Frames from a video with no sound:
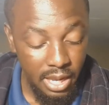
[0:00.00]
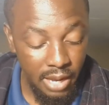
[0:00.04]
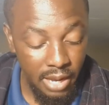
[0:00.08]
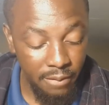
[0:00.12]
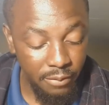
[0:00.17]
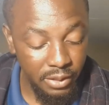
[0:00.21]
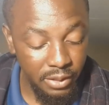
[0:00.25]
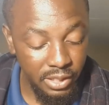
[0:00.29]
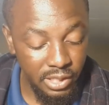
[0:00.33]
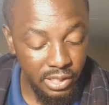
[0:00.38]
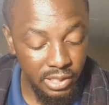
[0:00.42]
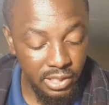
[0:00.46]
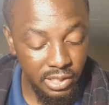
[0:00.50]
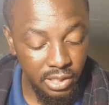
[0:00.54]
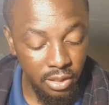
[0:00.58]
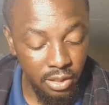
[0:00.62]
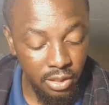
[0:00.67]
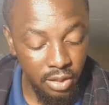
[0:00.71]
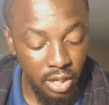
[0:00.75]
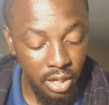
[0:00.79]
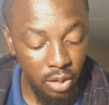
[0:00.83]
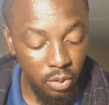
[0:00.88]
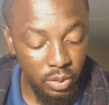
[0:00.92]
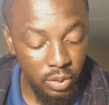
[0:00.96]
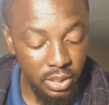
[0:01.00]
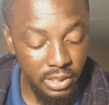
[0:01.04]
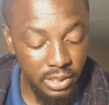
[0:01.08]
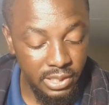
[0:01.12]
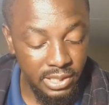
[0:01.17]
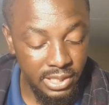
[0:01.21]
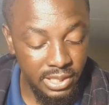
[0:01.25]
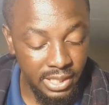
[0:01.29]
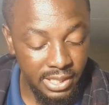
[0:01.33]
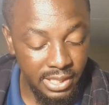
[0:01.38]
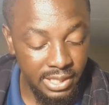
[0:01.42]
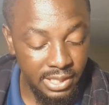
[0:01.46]
Averages around
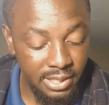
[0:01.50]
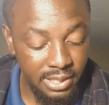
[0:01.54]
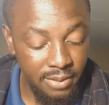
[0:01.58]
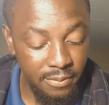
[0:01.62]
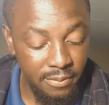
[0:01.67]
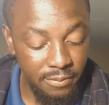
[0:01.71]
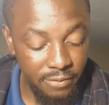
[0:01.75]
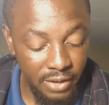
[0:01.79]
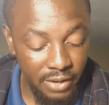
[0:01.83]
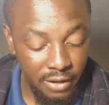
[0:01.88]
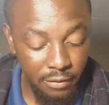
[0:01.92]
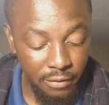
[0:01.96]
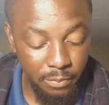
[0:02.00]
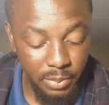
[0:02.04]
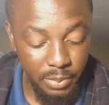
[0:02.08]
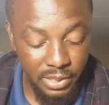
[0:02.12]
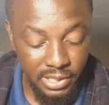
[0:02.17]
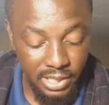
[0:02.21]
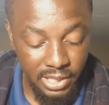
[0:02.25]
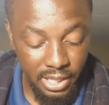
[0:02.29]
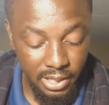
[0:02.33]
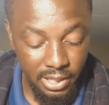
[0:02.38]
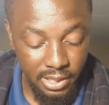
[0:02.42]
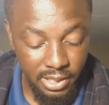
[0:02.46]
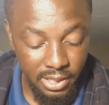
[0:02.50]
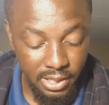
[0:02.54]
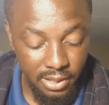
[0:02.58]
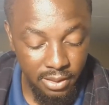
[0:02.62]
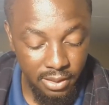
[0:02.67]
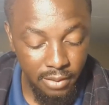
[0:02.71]
65%.